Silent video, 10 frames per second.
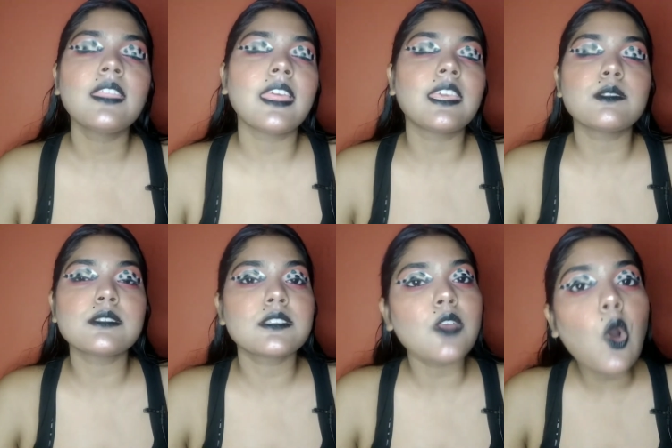Thank you
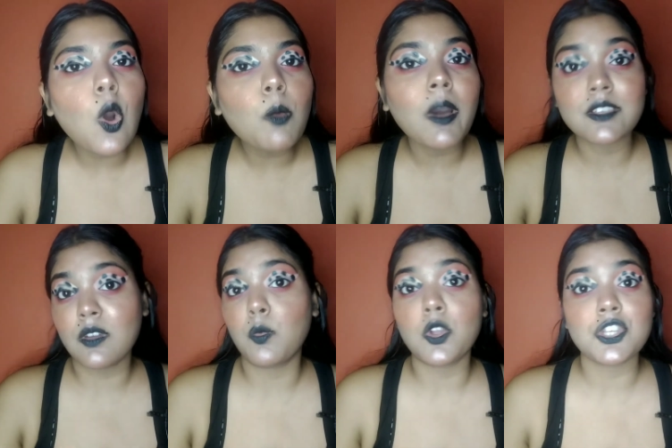so much for
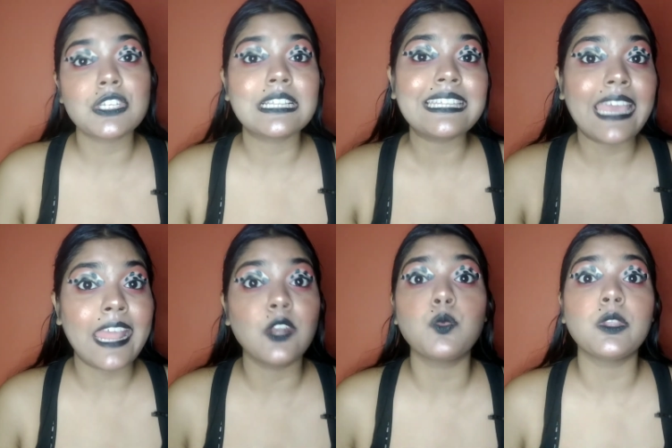watching till the
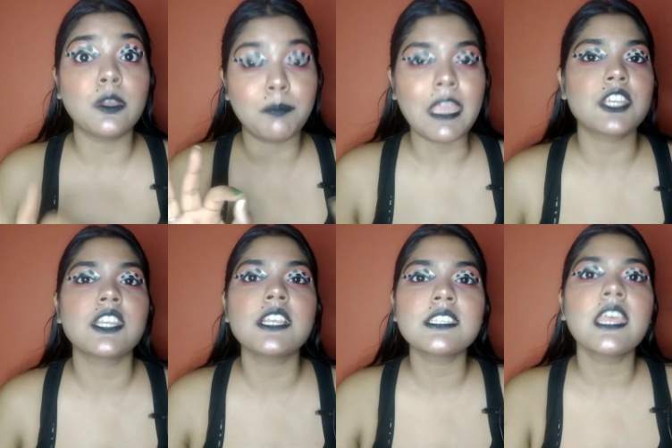end with your
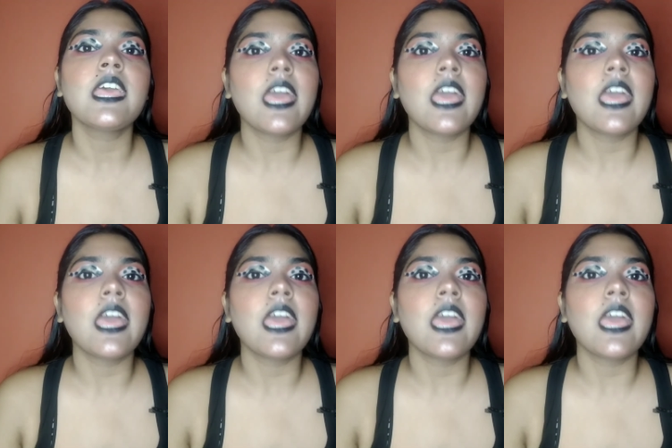patience,